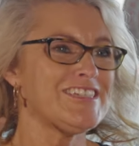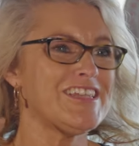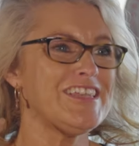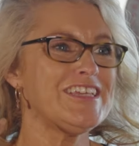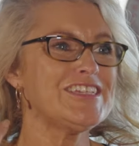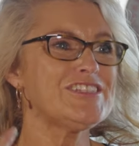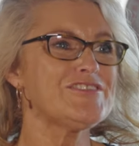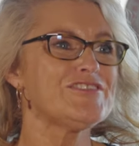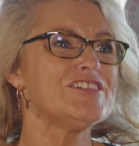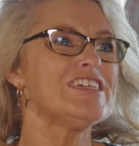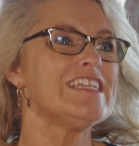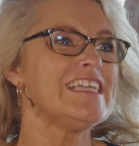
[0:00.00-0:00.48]
So
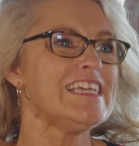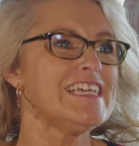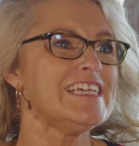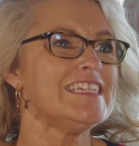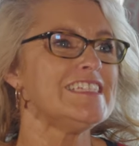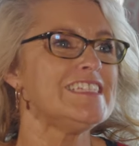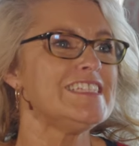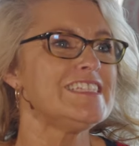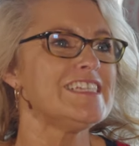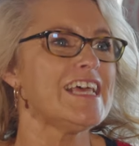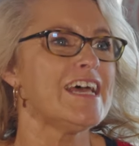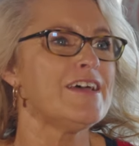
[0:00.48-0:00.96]
this really
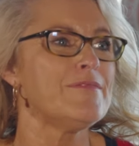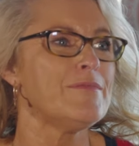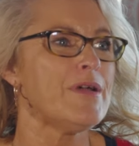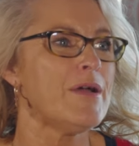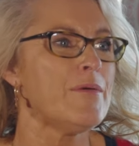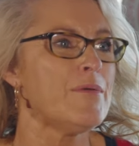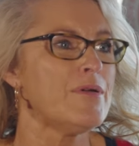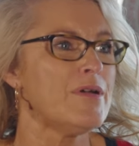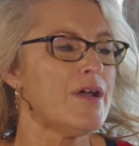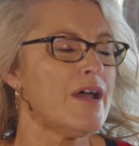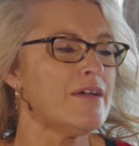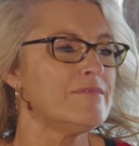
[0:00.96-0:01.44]
is
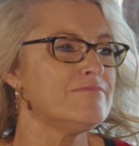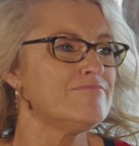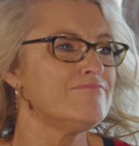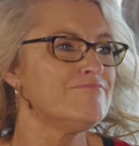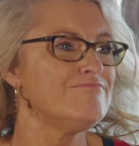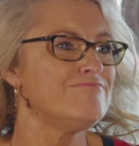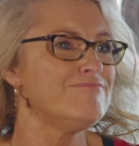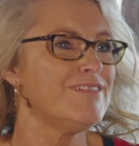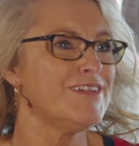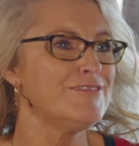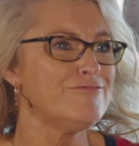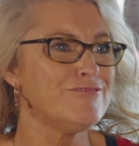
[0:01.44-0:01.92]

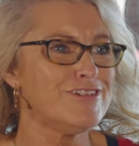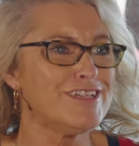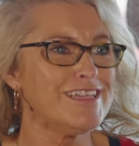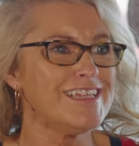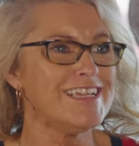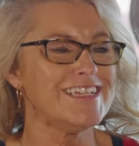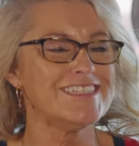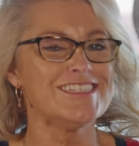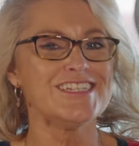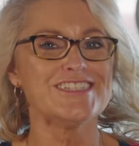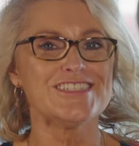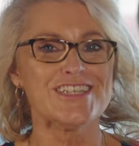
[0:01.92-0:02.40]
it
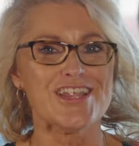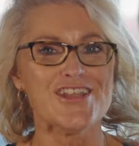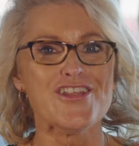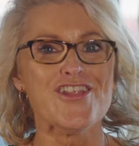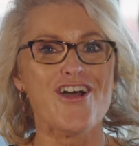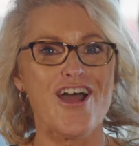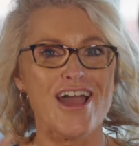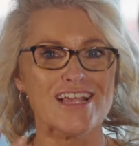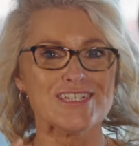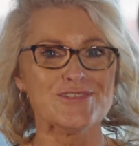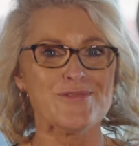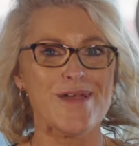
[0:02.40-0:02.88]
really is just a
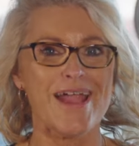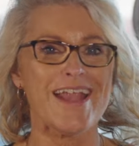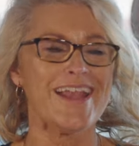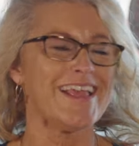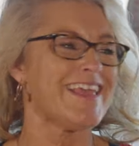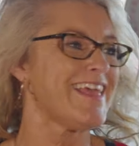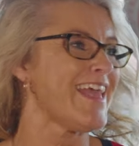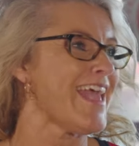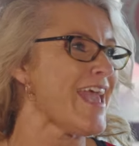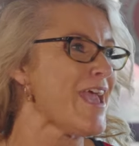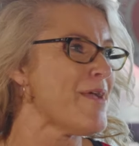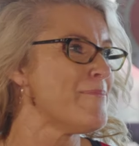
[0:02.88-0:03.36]
nice way
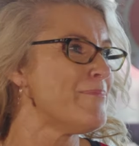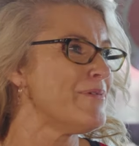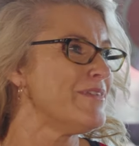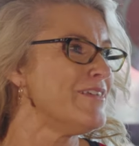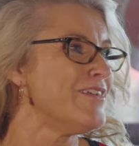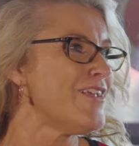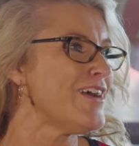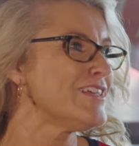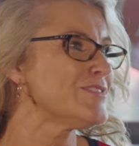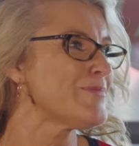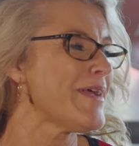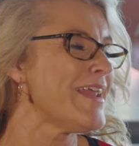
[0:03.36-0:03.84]
to camp
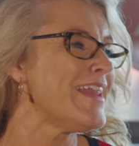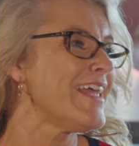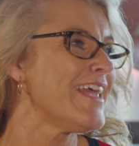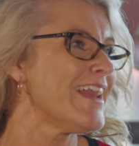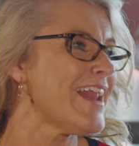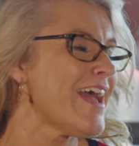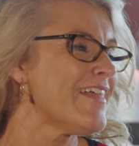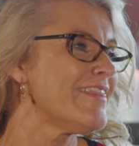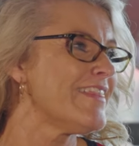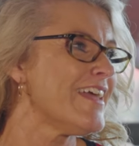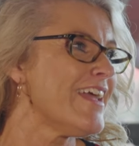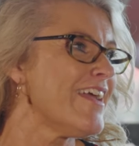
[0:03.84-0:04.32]
and a nice way to
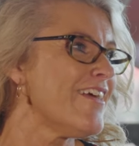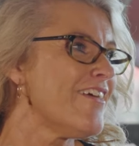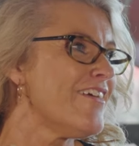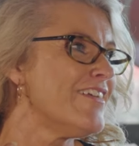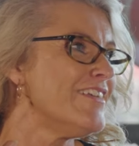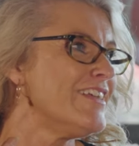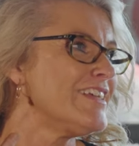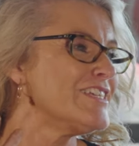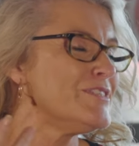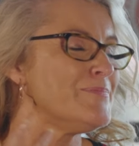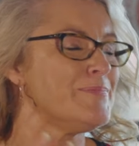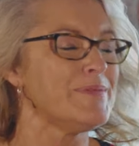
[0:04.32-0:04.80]
get out there
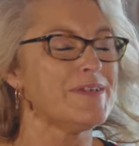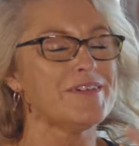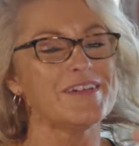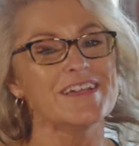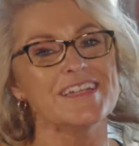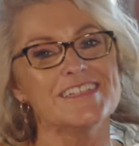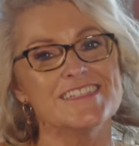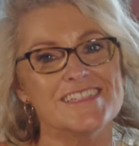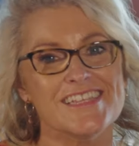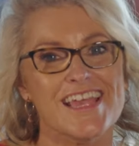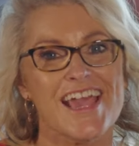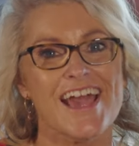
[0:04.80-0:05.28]
and
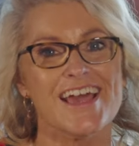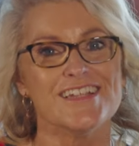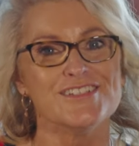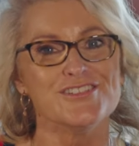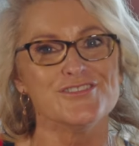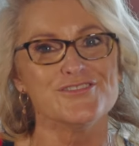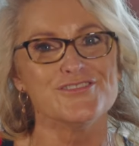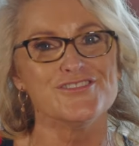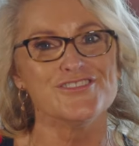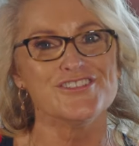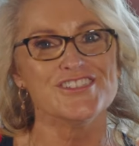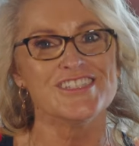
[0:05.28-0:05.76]
experience the
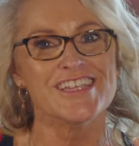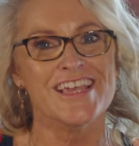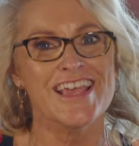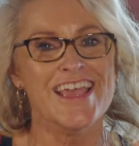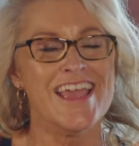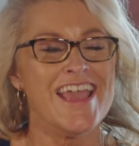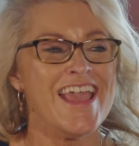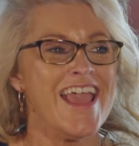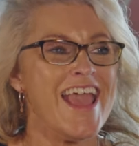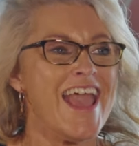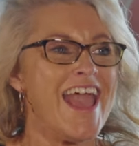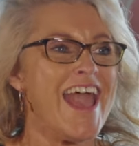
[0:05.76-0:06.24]
outdoors.
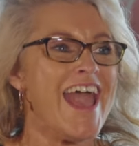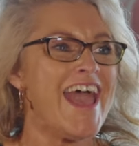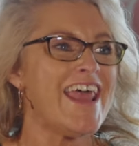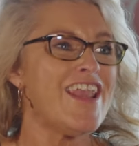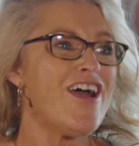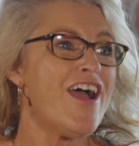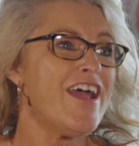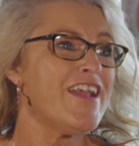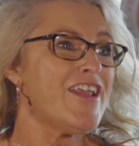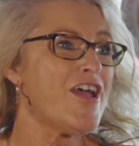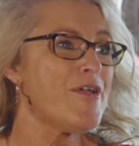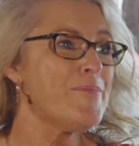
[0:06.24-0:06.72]

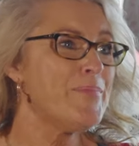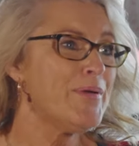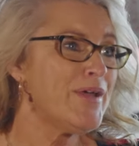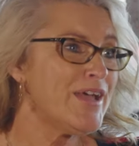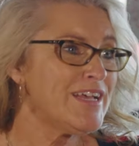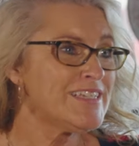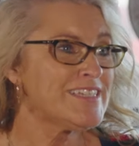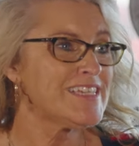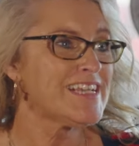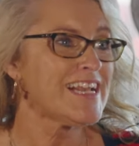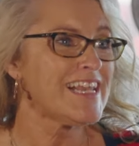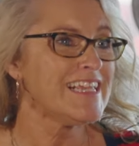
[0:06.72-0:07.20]
And I know
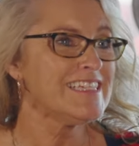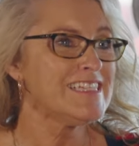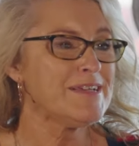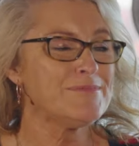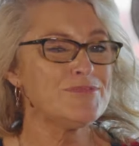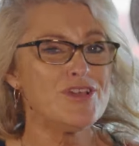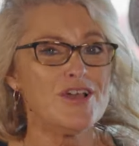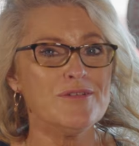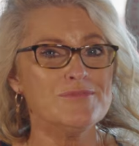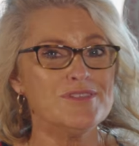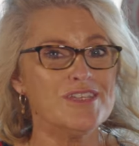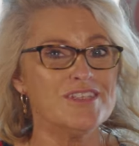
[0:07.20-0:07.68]
personally,
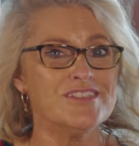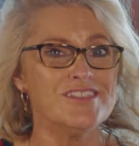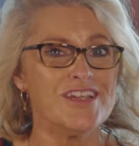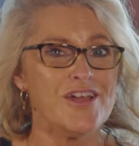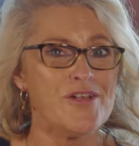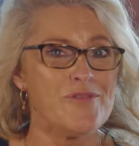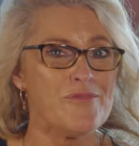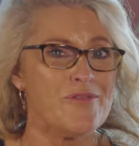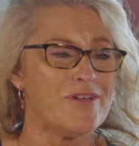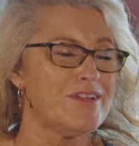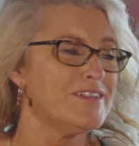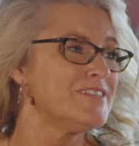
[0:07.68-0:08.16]
sometimes you
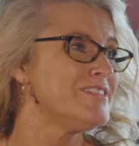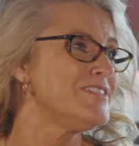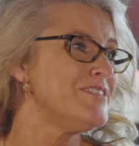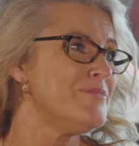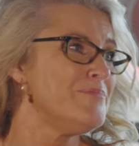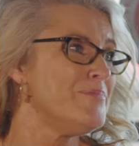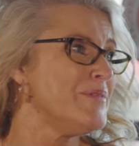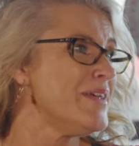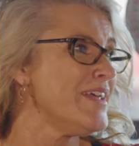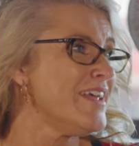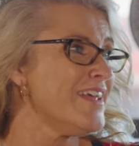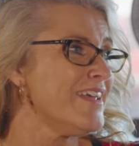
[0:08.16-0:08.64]
don't want it
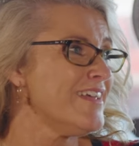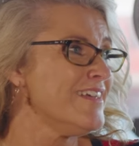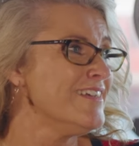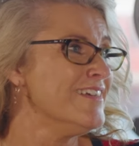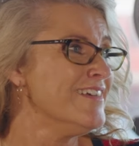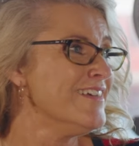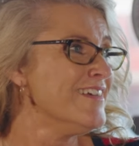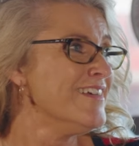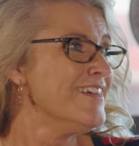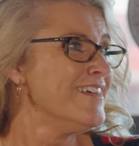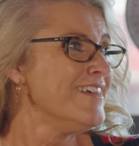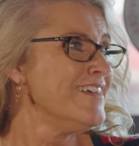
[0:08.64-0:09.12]
to
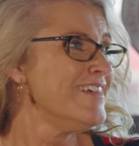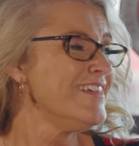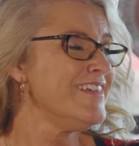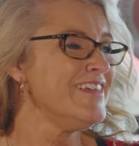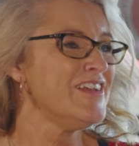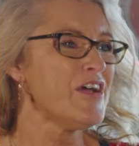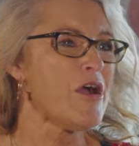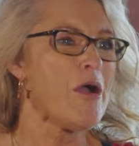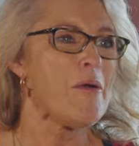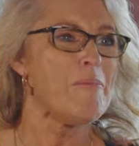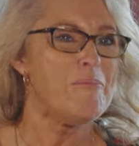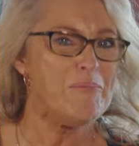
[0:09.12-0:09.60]
be,
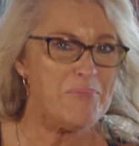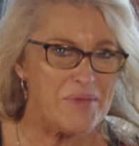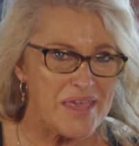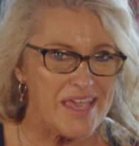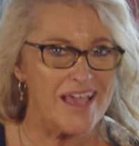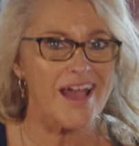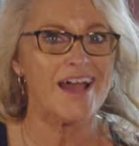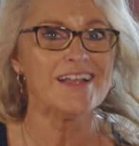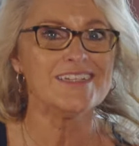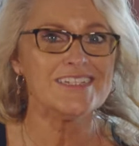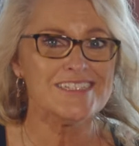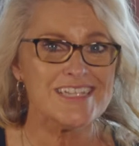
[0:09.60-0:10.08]
a
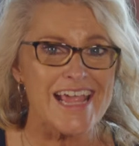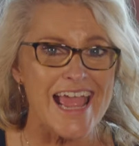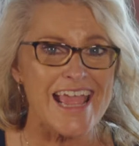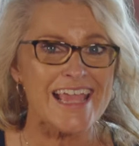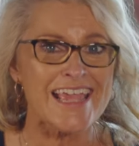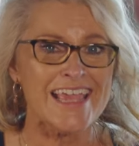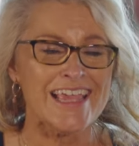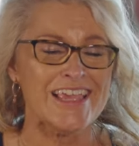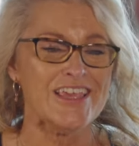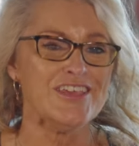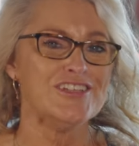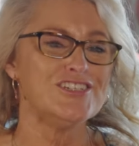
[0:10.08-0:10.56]
big
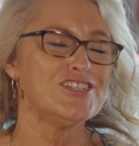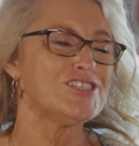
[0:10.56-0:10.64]
undertaking. Mm.